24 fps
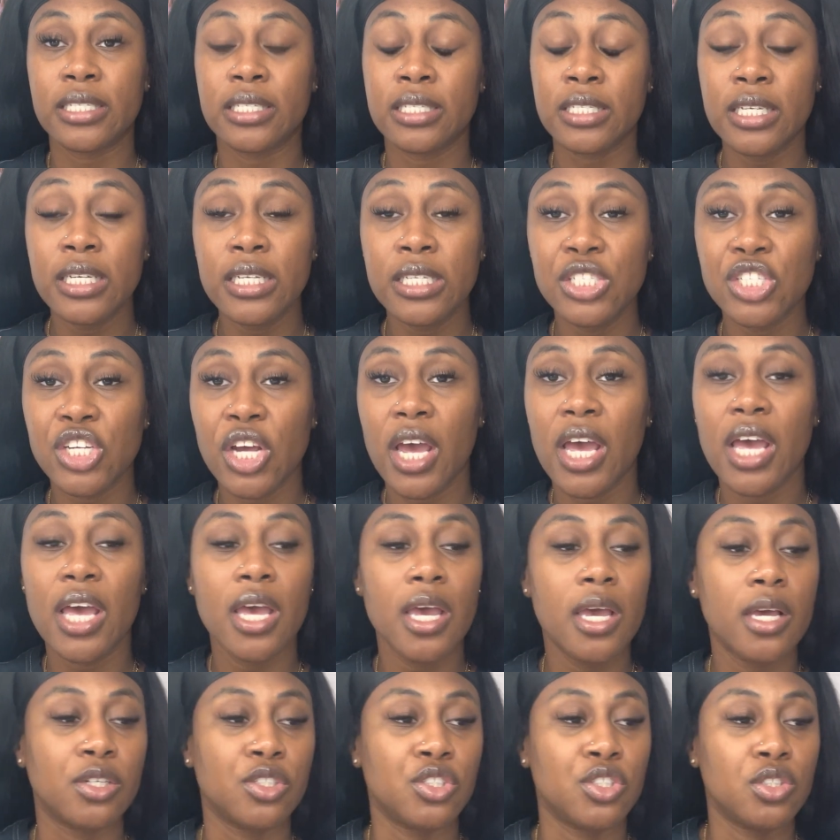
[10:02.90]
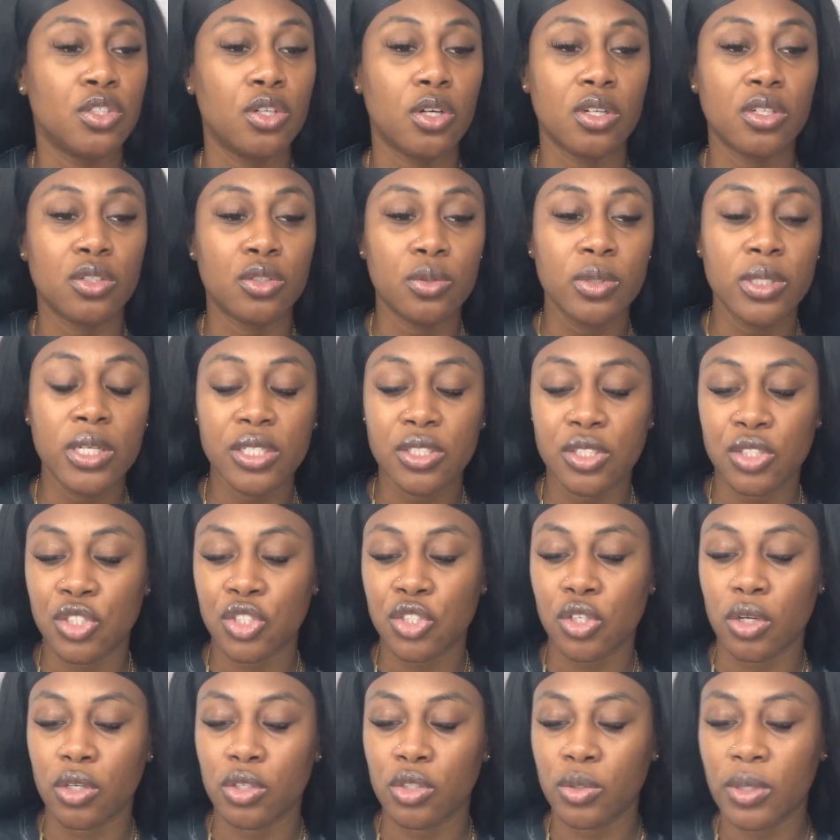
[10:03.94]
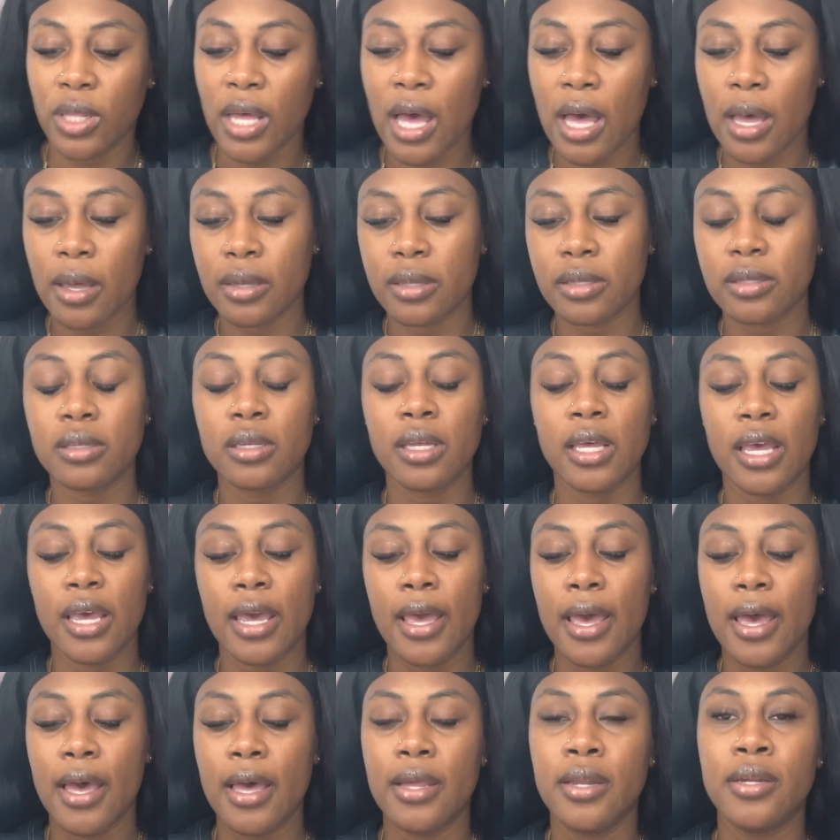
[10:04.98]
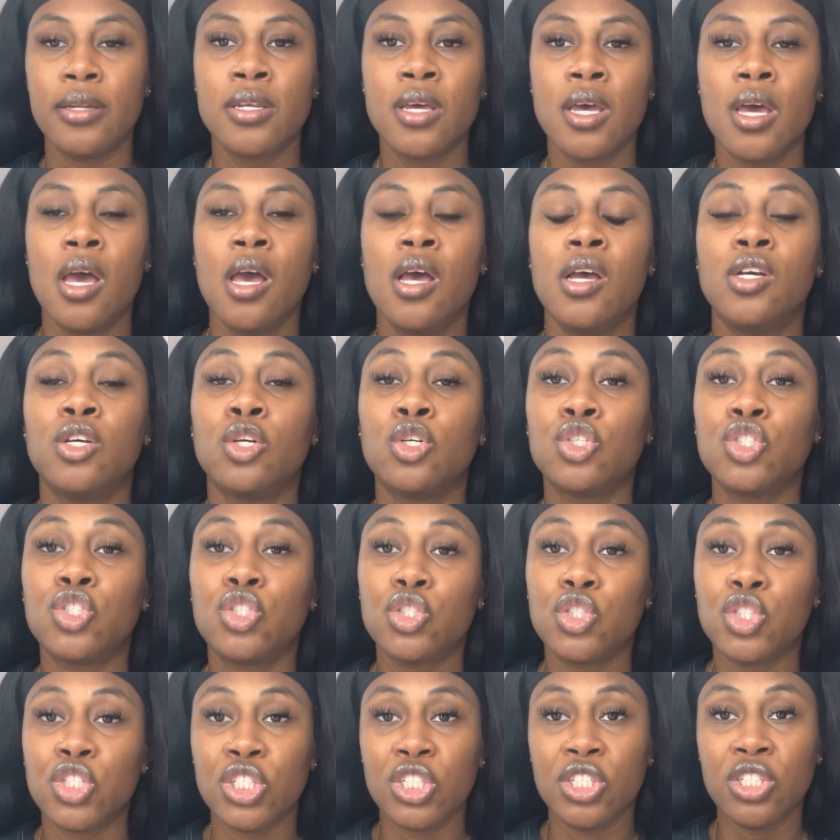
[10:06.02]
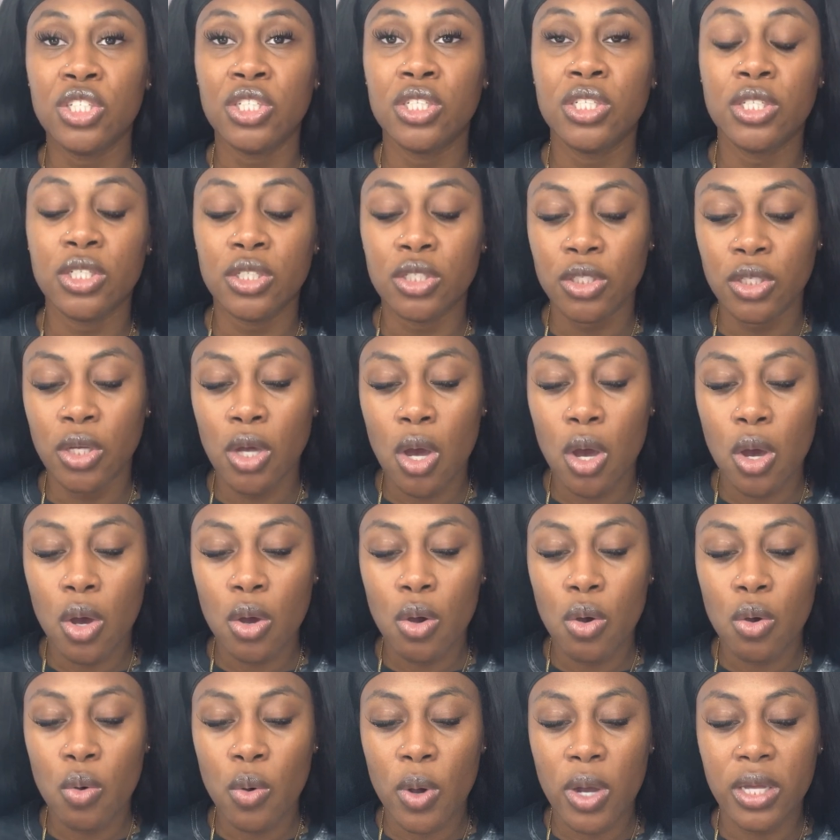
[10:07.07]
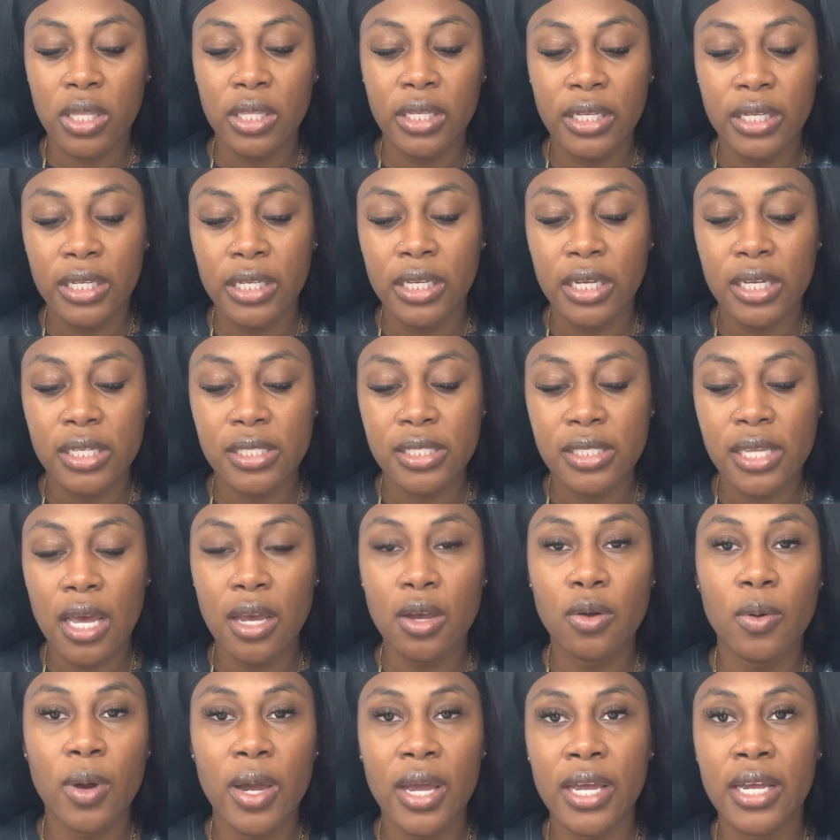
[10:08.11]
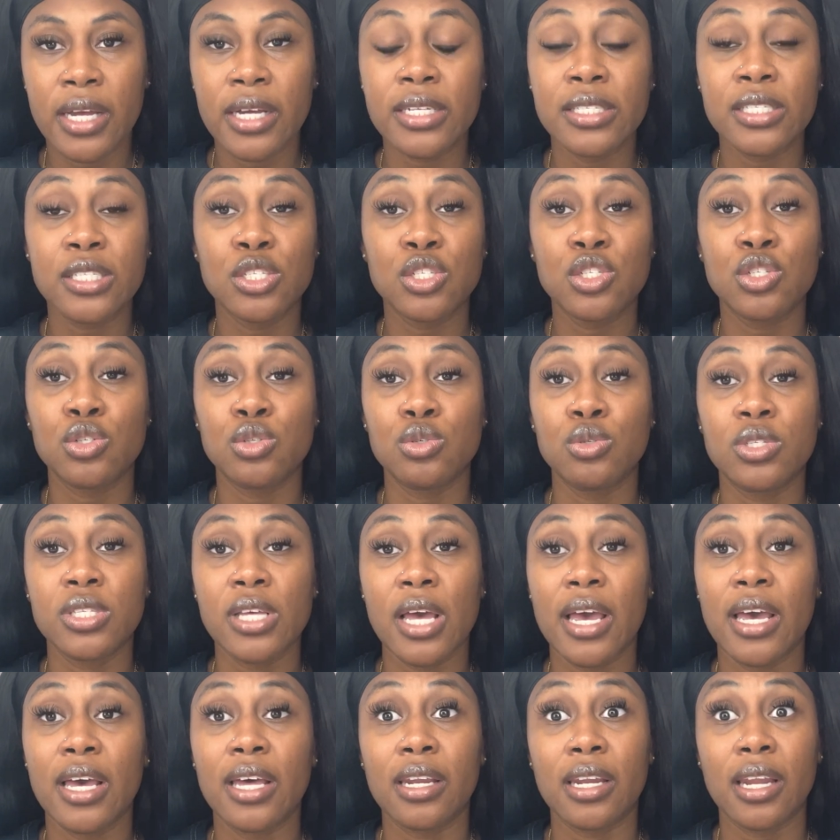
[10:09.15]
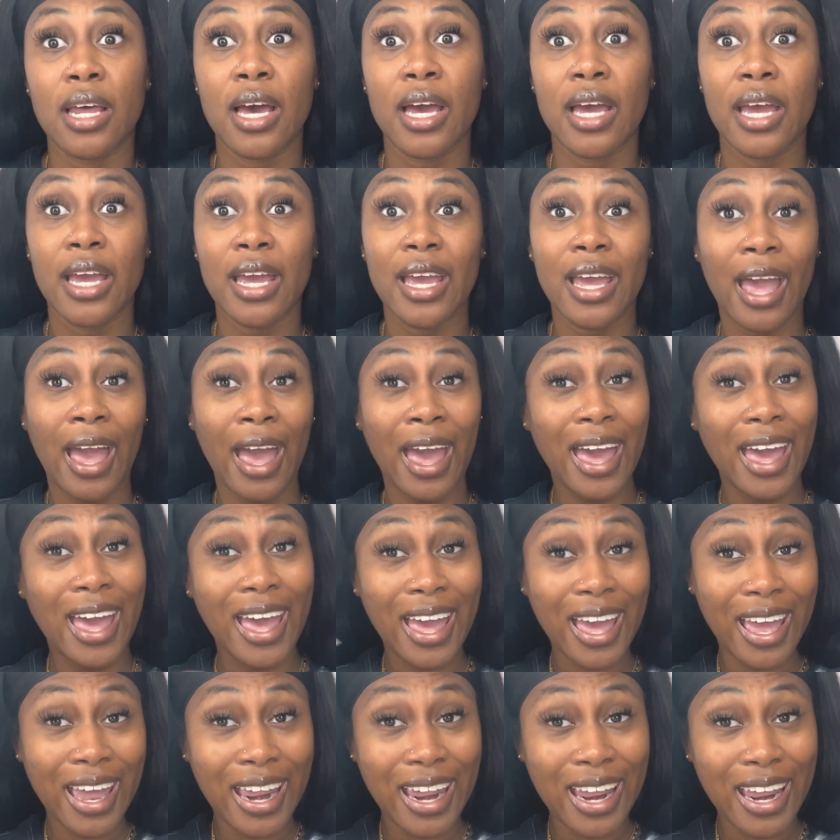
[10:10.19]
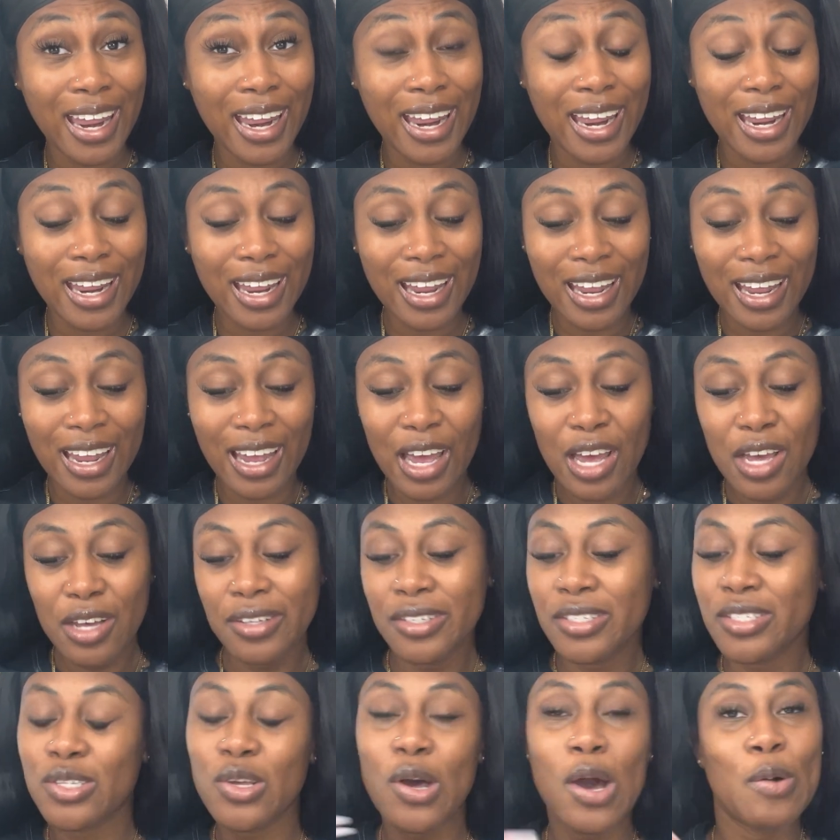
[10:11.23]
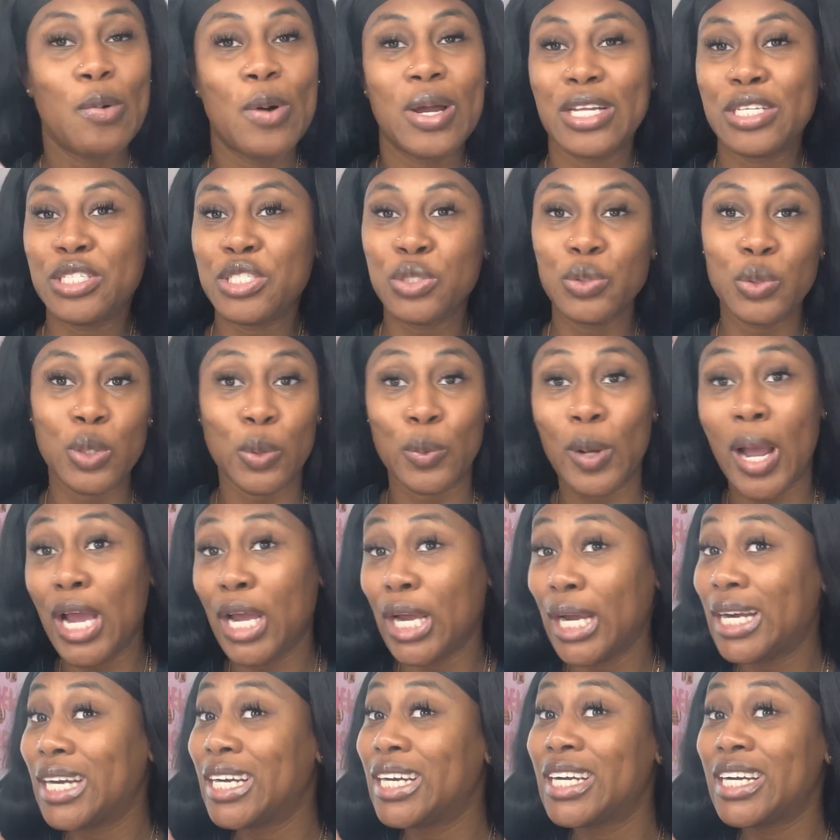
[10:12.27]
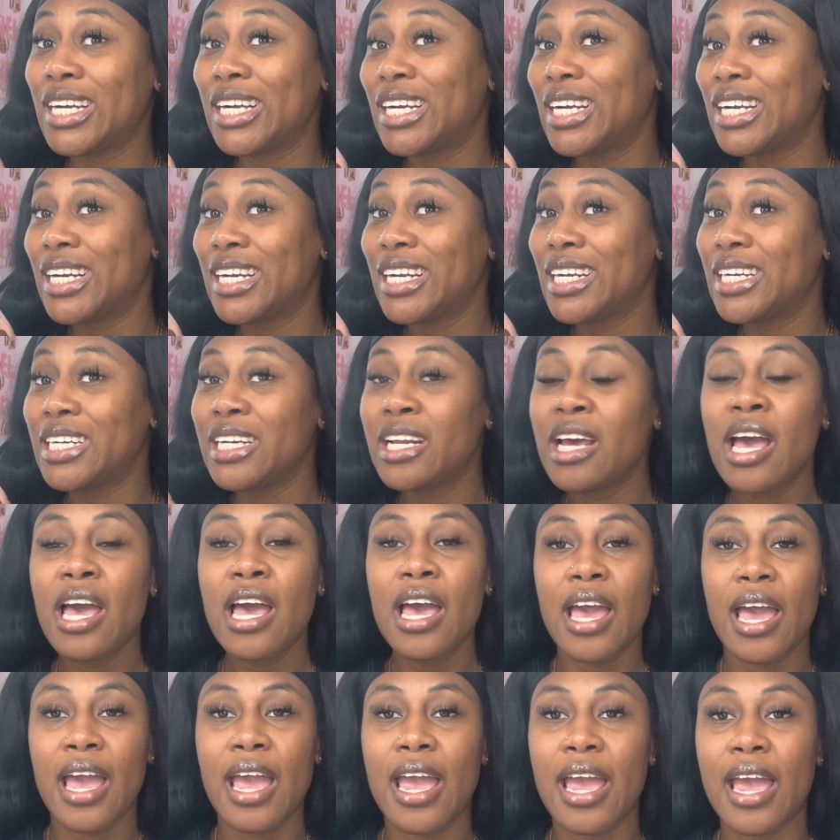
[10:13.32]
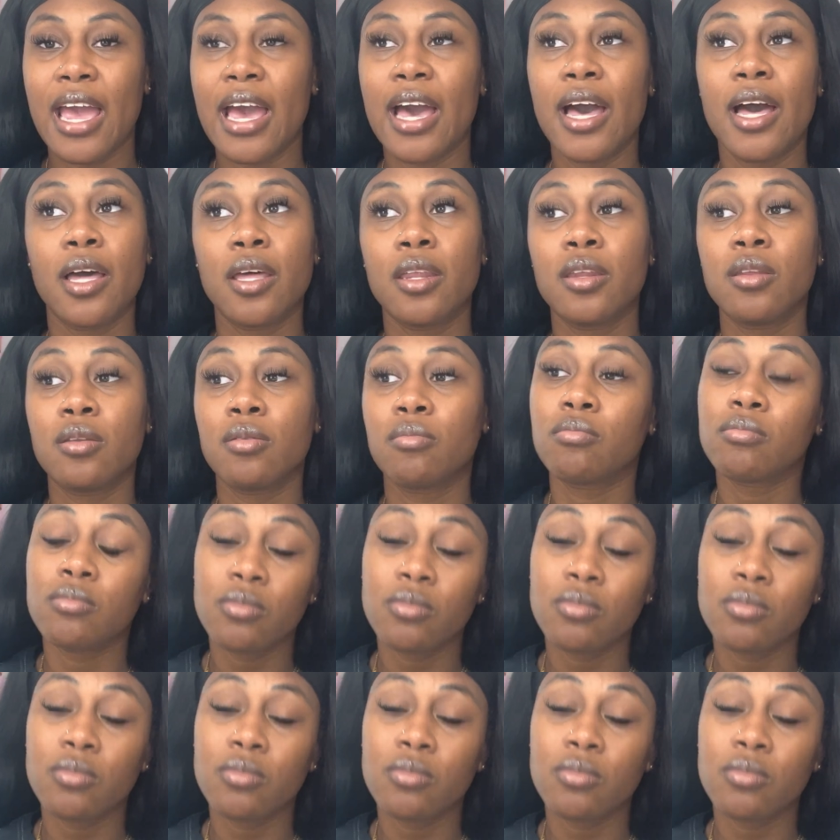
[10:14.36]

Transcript: DJing? Is she going to do this? Is she going to do that? And she quickly segues to saying like, hey, So I want to do a record, and